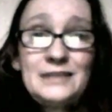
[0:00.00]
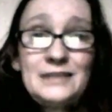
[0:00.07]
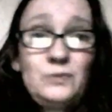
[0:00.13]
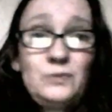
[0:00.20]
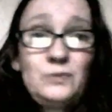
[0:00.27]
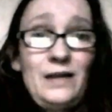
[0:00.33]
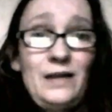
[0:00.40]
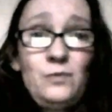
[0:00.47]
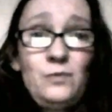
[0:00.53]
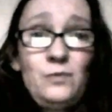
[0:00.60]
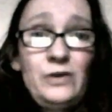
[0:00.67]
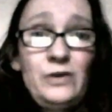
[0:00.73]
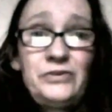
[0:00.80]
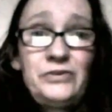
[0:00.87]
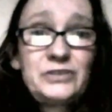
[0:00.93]
well
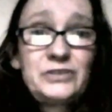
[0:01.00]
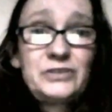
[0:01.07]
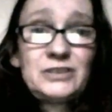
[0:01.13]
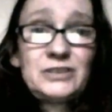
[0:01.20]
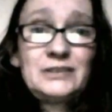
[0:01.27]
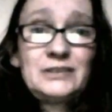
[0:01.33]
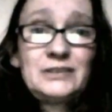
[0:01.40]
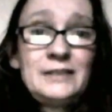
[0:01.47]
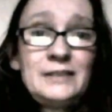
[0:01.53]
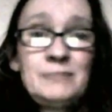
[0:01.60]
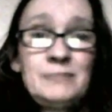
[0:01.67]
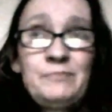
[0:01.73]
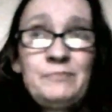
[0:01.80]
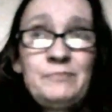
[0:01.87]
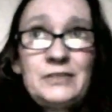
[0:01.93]
worth just
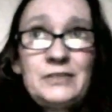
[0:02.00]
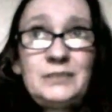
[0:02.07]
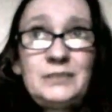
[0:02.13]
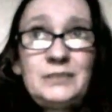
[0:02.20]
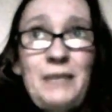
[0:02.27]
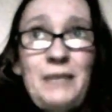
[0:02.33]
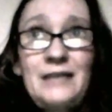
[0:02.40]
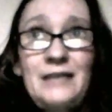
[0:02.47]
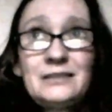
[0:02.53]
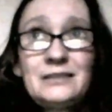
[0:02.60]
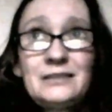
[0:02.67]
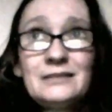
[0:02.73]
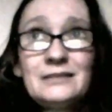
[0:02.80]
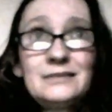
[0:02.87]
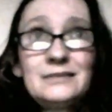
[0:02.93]

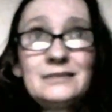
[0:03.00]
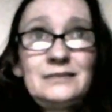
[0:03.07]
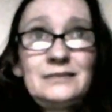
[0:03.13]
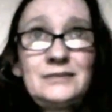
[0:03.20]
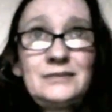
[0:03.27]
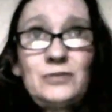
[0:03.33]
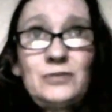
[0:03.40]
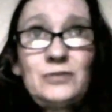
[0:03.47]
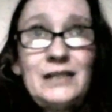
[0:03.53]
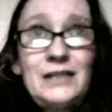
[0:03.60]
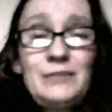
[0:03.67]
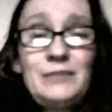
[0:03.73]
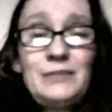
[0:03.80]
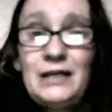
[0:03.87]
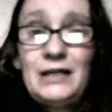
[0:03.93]
spending 20
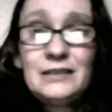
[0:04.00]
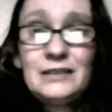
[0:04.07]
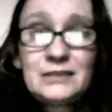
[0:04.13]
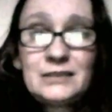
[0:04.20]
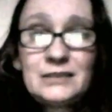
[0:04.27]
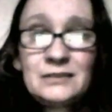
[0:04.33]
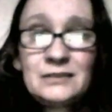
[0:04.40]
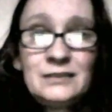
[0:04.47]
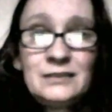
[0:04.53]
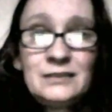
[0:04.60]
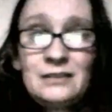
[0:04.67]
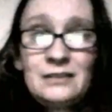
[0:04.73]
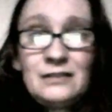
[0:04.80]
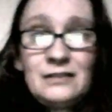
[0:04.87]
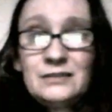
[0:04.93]
minutes,
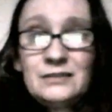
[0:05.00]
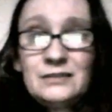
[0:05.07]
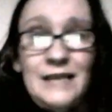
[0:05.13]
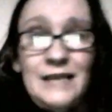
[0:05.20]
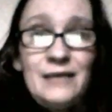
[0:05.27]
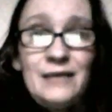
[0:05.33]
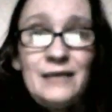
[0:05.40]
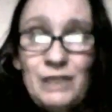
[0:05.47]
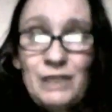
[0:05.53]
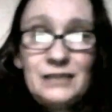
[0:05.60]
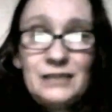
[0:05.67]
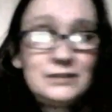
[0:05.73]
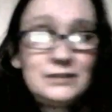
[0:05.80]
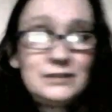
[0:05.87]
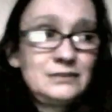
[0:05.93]
10
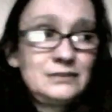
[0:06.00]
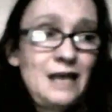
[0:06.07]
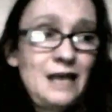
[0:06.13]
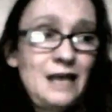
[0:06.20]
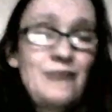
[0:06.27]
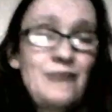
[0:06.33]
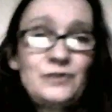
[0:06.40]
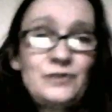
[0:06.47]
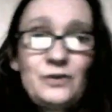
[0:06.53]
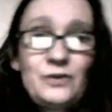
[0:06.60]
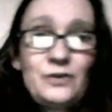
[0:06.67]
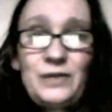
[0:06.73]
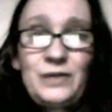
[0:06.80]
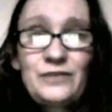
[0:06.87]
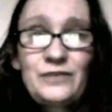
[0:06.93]
minutes, half an hour,
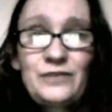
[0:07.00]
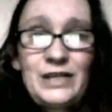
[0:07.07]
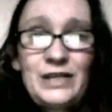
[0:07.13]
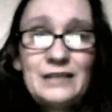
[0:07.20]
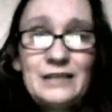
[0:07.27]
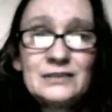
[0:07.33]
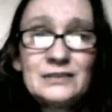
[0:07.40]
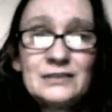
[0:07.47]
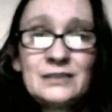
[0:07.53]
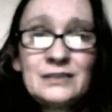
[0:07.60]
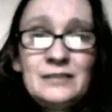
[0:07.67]
whatever it is,